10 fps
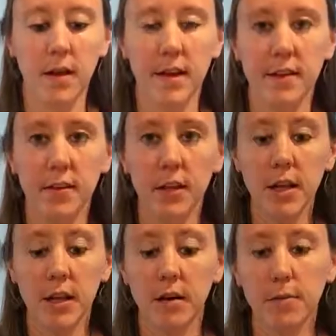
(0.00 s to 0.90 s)
and
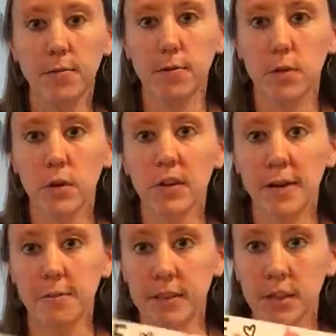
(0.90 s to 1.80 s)
love or
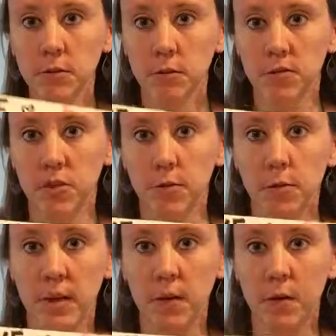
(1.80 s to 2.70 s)
loving,
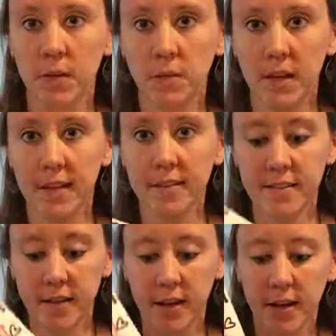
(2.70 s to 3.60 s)
whichever way you want to write
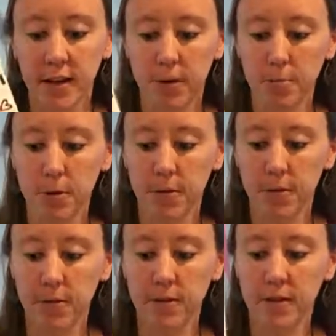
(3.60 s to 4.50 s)
it. And I'll put
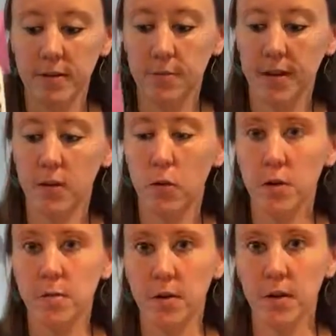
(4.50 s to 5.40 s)
those in my
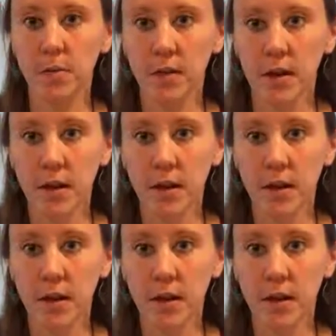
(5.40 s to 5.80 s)
quiver.